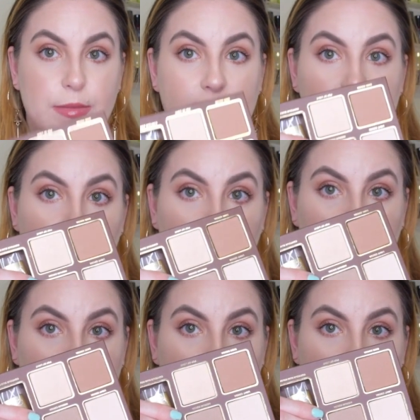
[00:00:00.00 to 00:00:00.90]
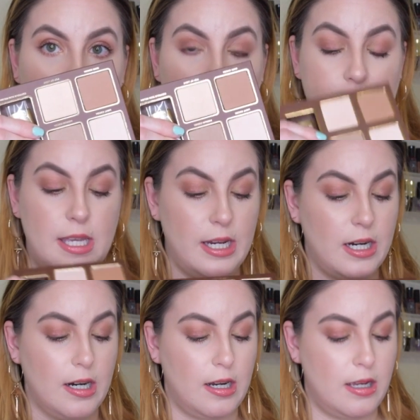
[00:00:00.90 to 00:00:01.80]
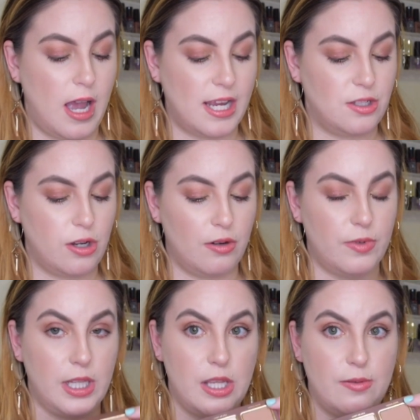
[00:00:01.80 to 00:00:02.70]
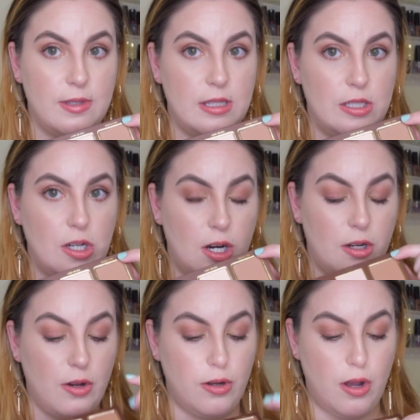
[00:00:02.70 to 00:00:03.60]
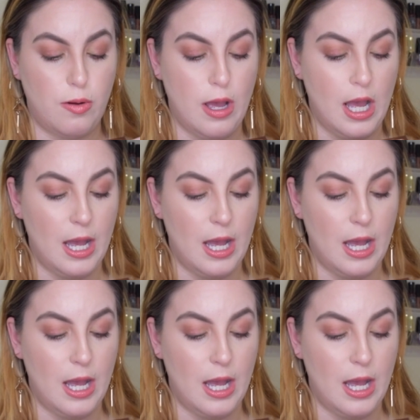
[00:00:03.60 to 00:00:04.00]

This is what it looks like right here. I don't really use the dark cocoa